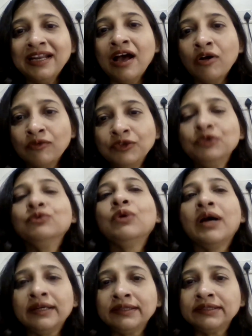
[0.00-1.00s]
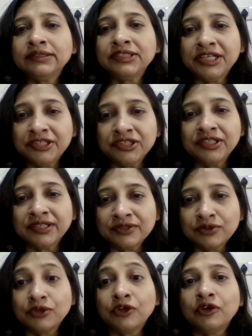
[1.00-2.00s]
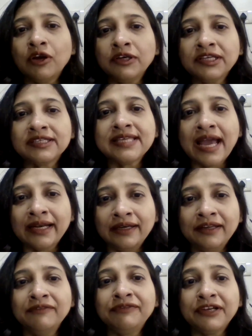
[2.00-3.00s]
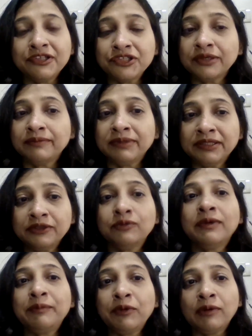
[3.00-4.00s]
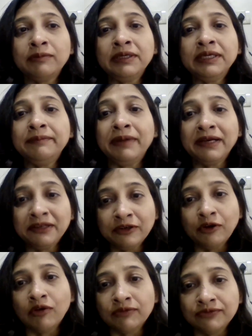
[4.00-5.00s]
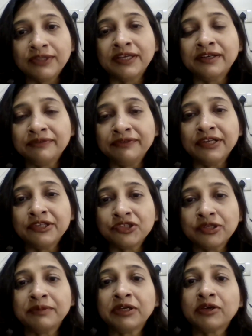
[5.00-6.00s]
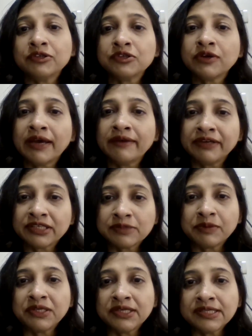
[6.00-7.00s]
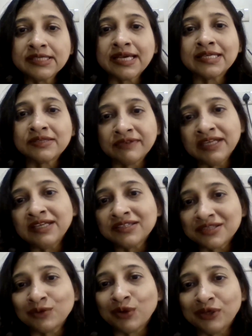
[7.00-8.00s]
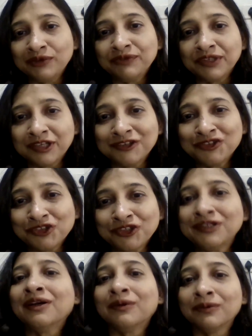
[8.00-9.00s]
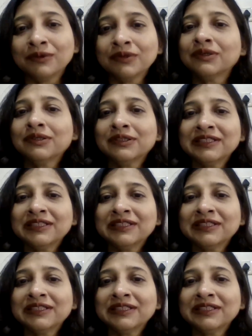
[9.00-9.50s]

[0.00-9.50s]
And now you are changing. So you're not exactly a fresher, but you are probably better off than a fresher because you have experience as well as the qualification now.